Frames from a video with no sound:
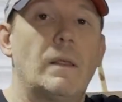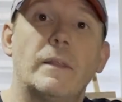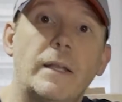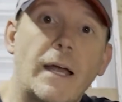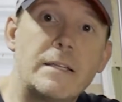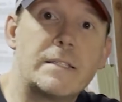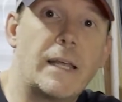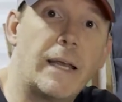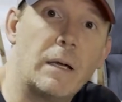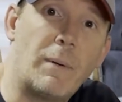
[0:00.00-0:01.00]
The nice
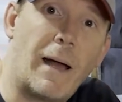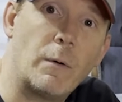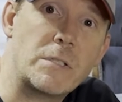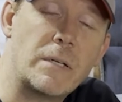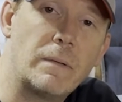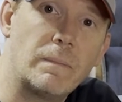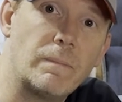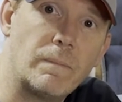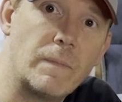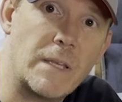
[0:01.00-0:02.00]
thing about
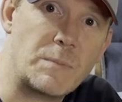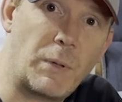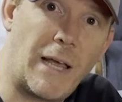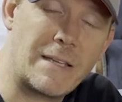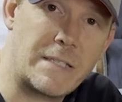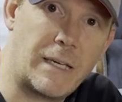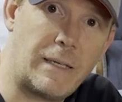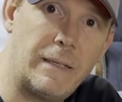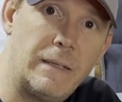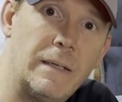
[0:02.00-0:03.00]
this
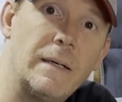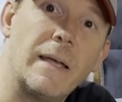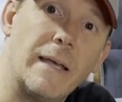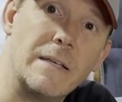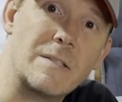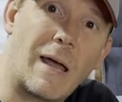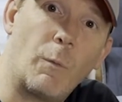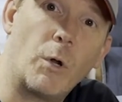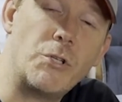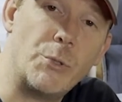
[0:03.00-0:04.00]
plastic is that
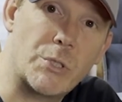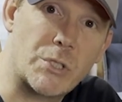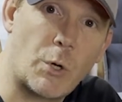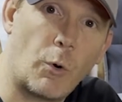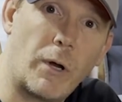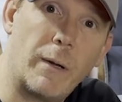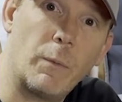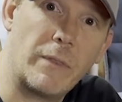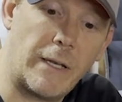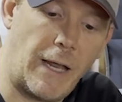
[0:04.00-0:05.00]
once you score it
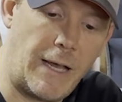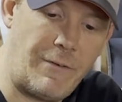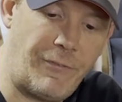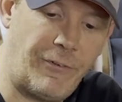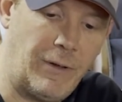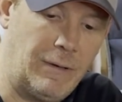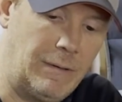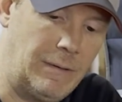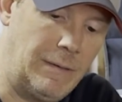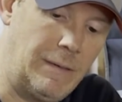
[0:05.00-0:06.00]
with a knife,
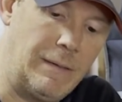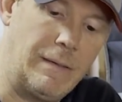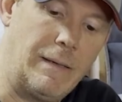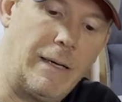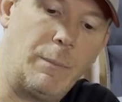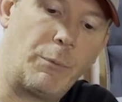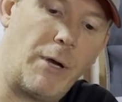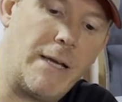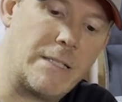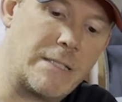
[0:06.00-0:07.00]
it
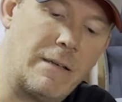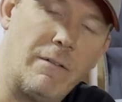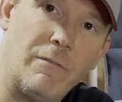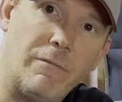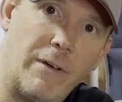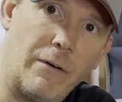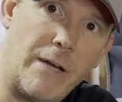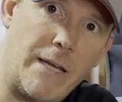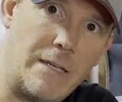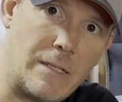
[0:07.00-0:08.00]
breaks
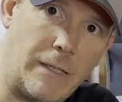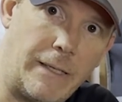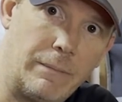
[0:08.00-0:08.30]
very easily.